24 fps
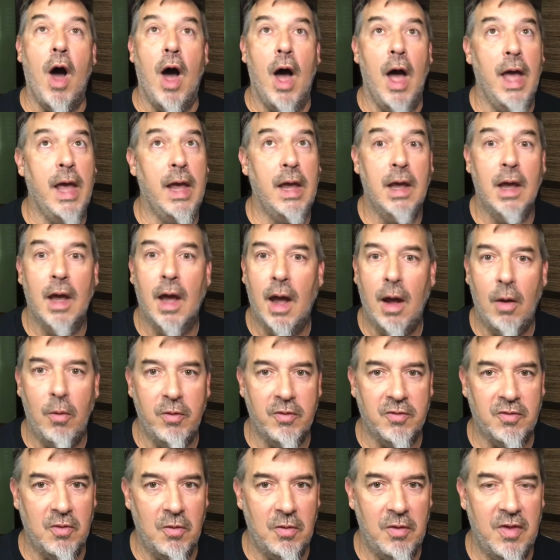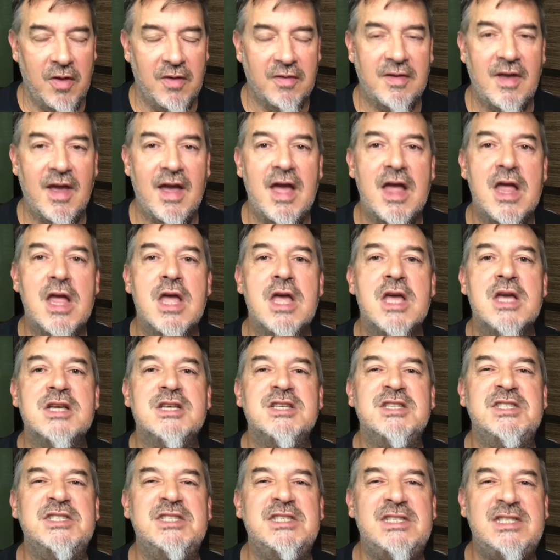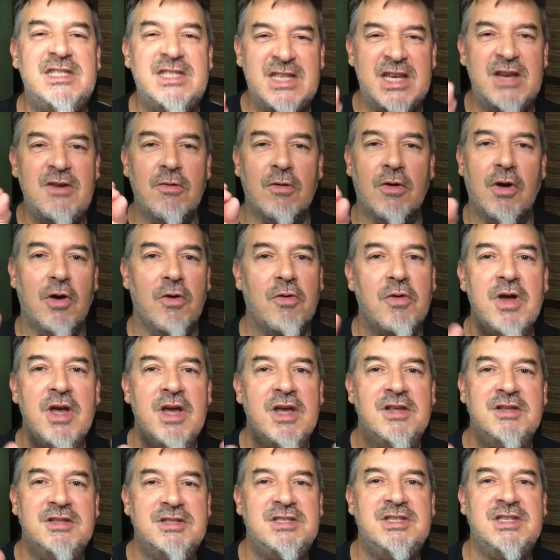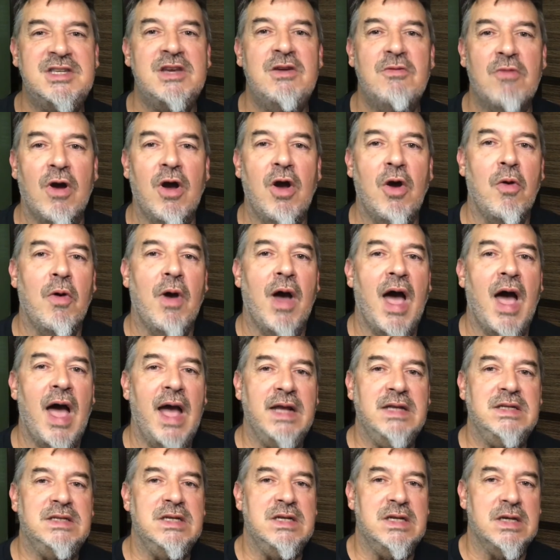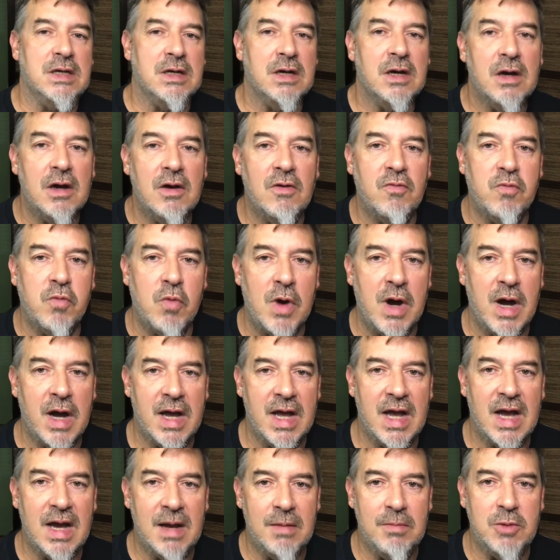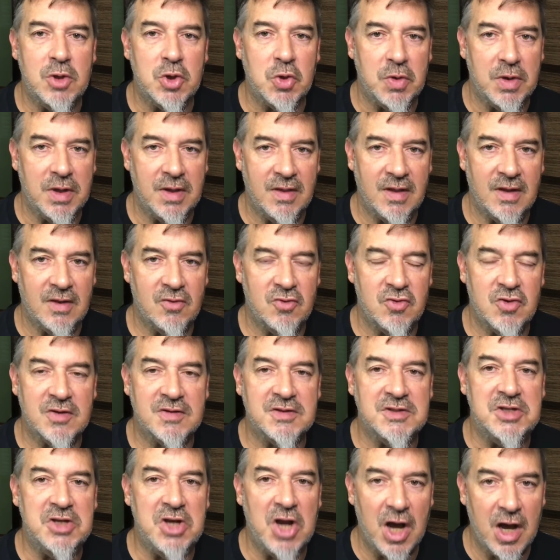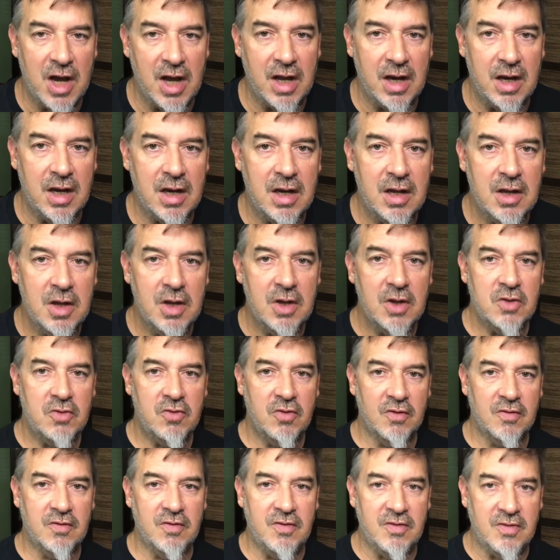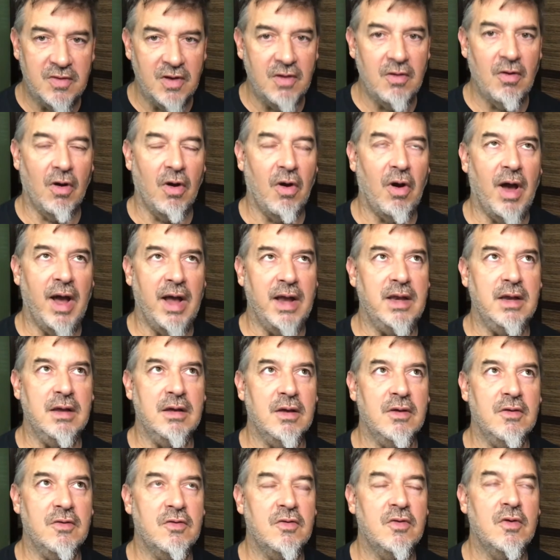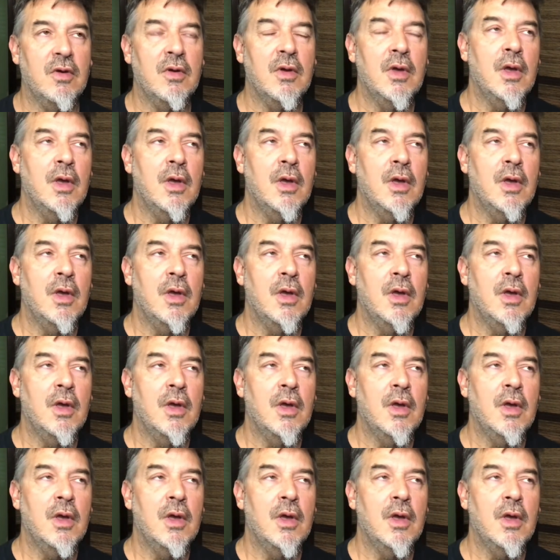why I was doing this. Zero, zero idea of why I'm doing this. Just none, just zero ideas.